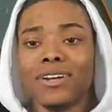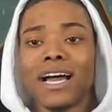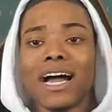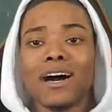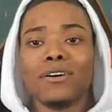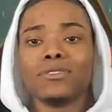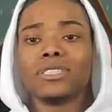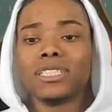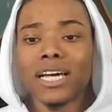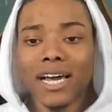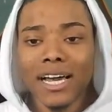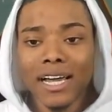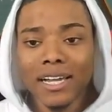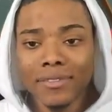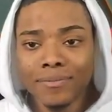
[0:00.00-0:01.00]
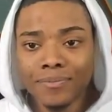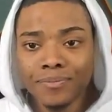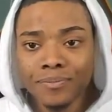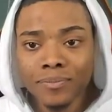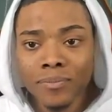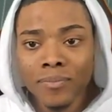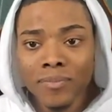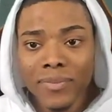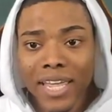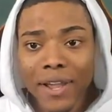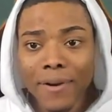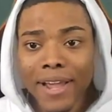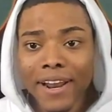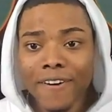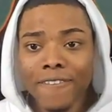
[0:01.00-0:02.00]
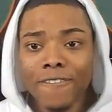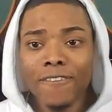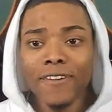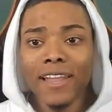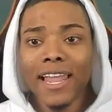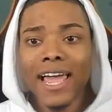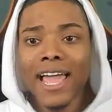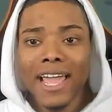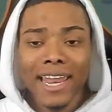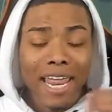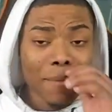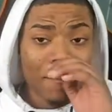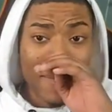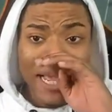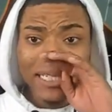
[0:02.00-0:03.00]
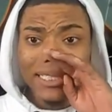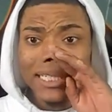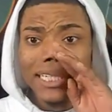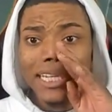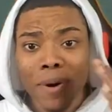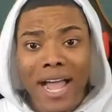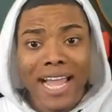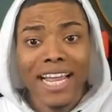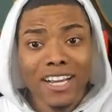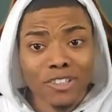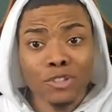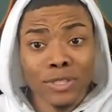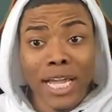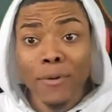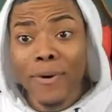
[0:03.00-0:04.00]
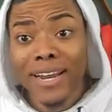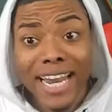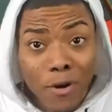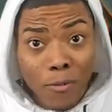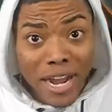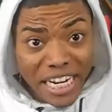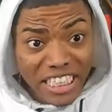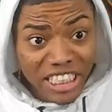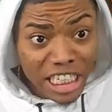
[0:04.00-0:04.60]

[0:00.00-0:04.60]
on the outside. They ran a flat. They basically. here's what they ran. They ran